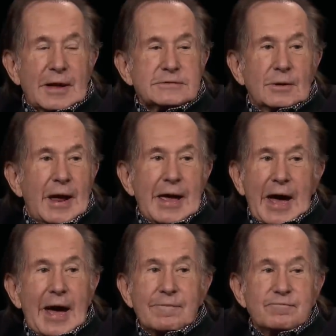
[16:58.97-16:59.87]
I said, I
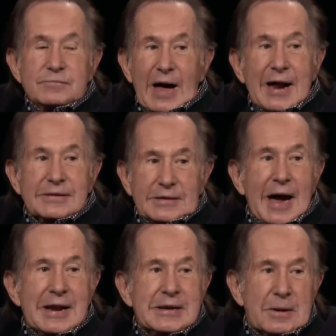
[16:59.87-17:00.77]
have not
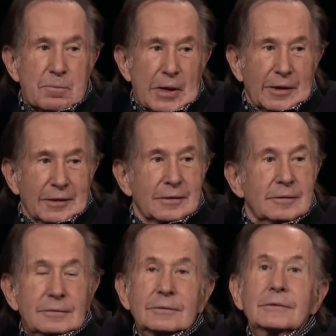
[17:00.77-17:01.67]
gotten a bill.
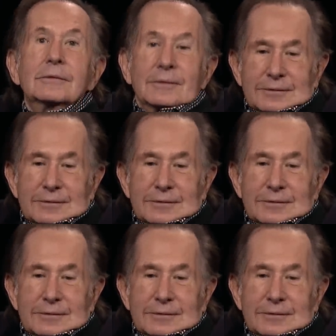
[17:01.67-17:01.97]
That's right.